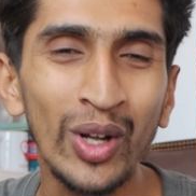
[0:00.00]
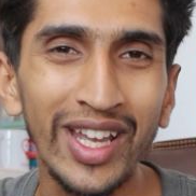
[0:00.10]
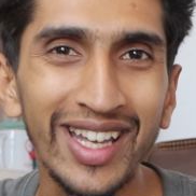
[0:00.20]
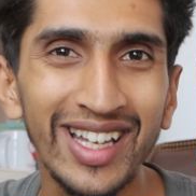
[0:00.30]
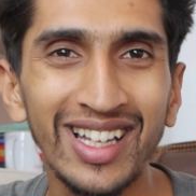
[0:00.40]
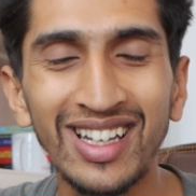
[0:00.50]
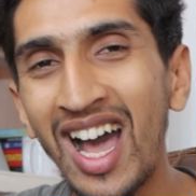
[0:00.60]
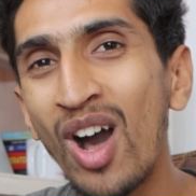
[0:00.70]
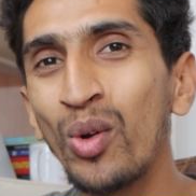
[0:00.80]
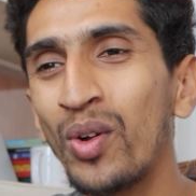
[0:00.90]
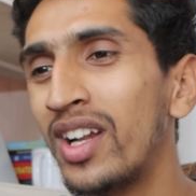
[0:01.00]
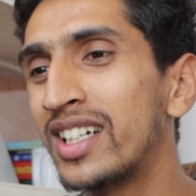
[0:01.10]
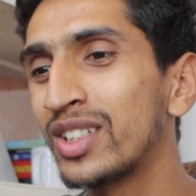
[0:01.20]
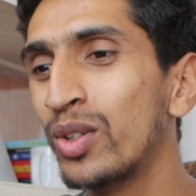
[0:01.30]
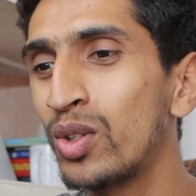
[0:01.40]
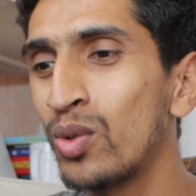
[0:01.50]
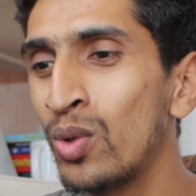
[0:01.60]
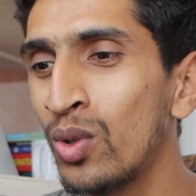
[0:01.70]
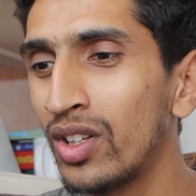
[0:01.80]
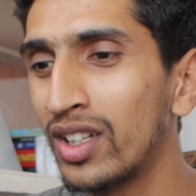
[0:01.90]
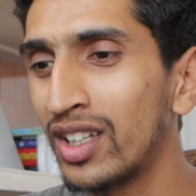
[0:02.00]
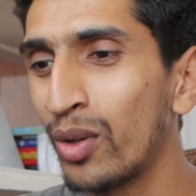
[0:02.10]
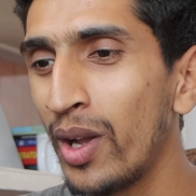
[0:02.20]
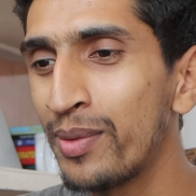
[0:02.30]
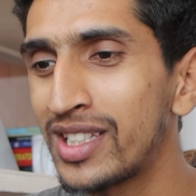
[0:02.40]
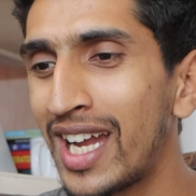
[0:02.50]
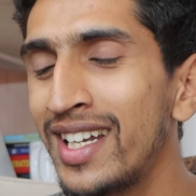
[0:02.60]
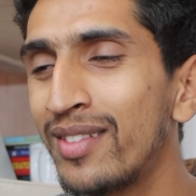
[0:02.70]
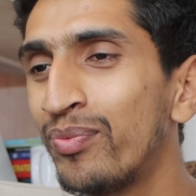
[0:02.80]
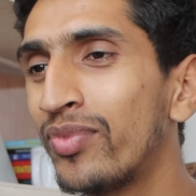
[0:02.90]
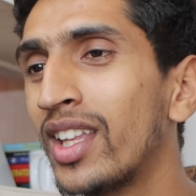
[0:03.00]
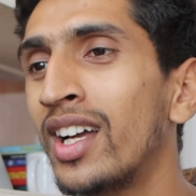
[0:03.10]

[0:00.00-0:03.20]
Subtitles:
Okay, now let's go to the website.